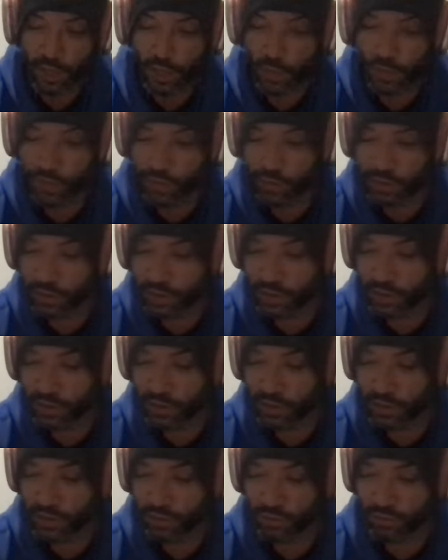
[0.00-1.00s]
With our
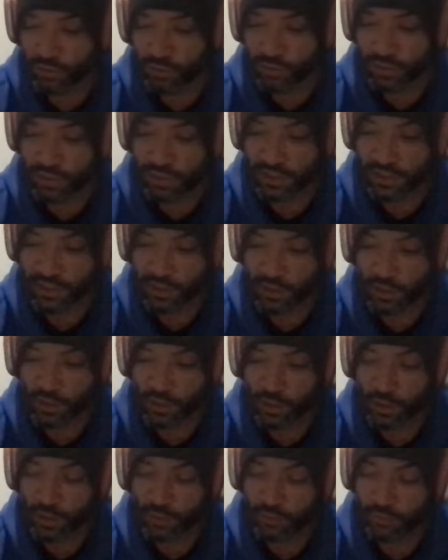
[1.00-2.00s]
guns crooked in our
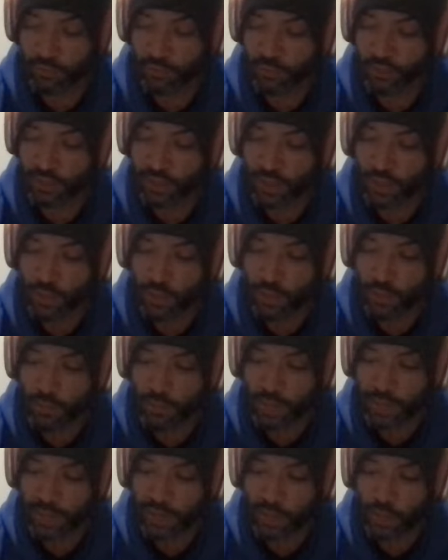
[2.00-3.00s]
arms, we
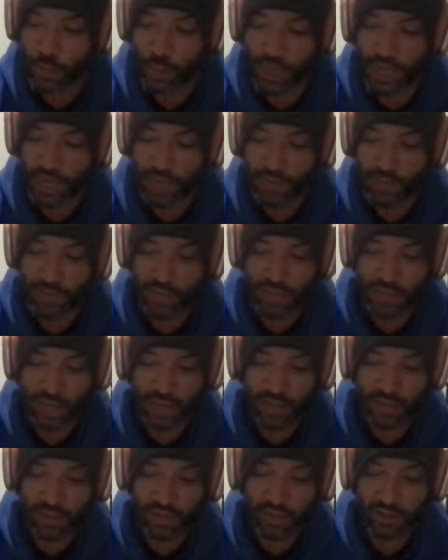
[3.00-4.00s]
made our way
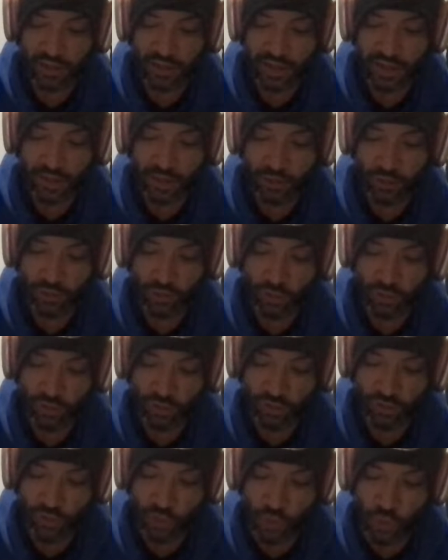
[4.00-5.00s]
methodically down the
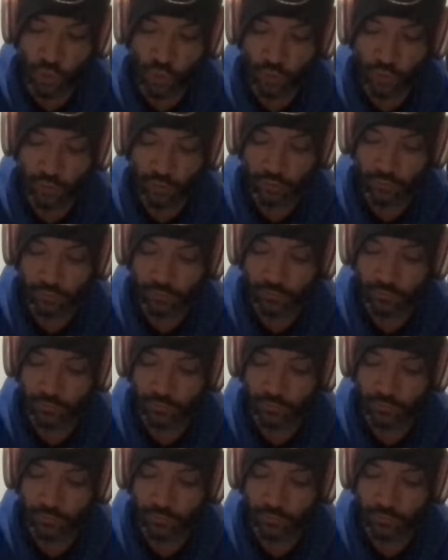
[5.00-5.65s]
rows of corn.